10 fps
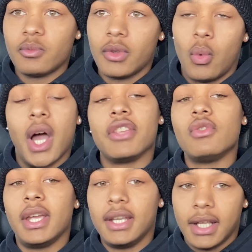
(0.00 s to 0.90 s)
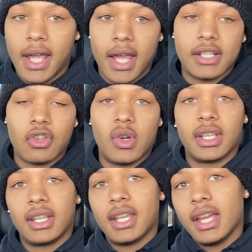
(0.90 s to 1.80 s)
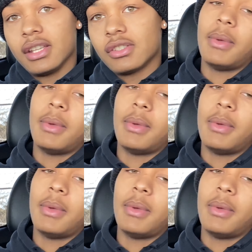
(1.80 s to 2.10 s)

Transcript: while you hitting the gas so it can catch.